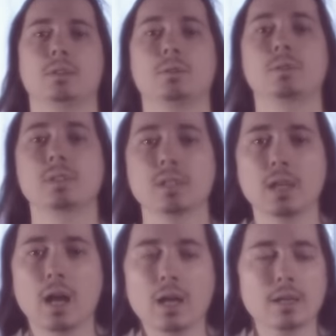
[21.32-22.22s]
You
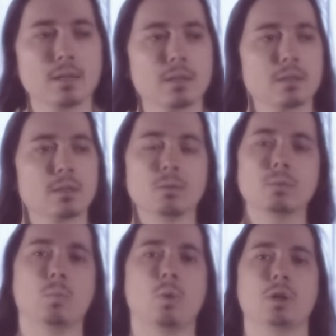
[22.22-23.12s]
see, I
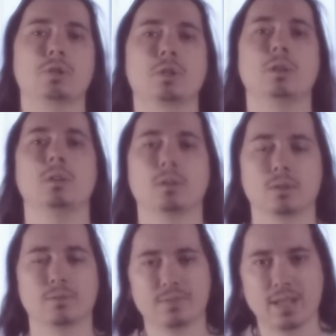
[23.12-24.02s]
don't watch a lot
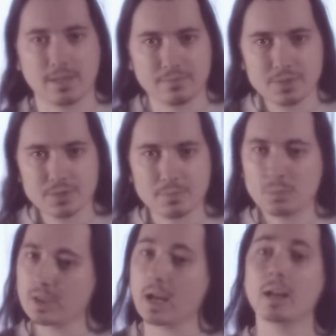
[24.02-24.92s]
of television,
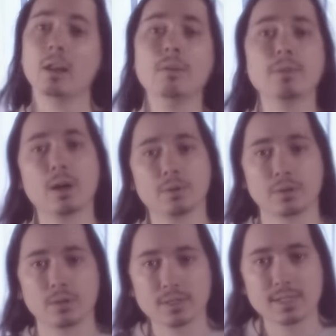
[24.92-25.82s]
but I love how the
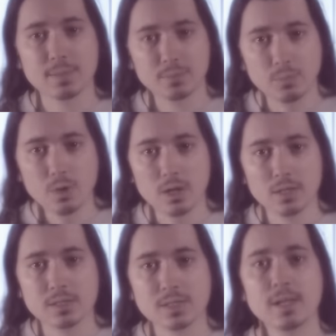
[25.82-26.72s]
concept
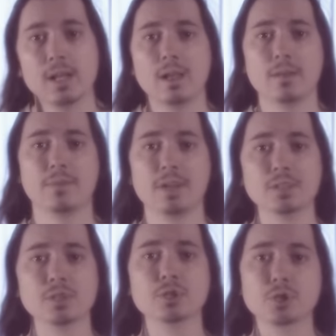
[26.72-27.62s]
works.
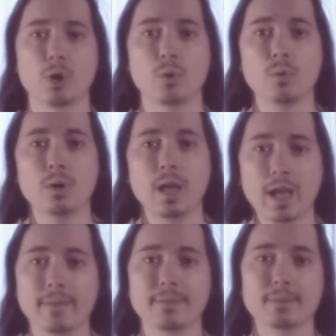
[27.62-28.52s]
There's a show
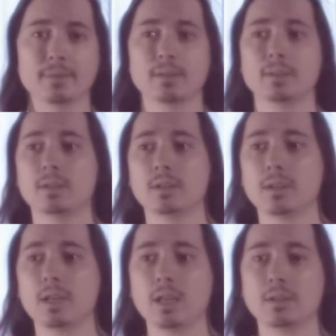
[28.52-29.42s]
and
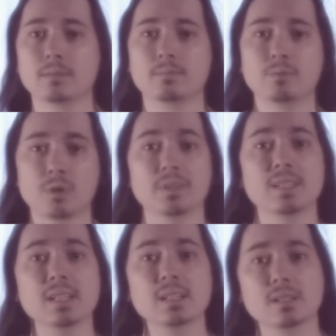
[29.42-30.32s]
it
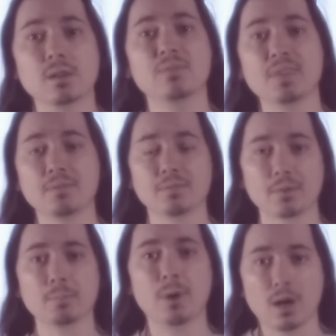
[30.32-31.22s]
consists of
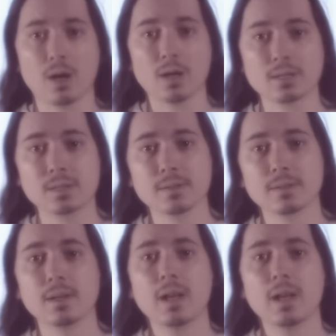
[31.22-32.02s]
different parts,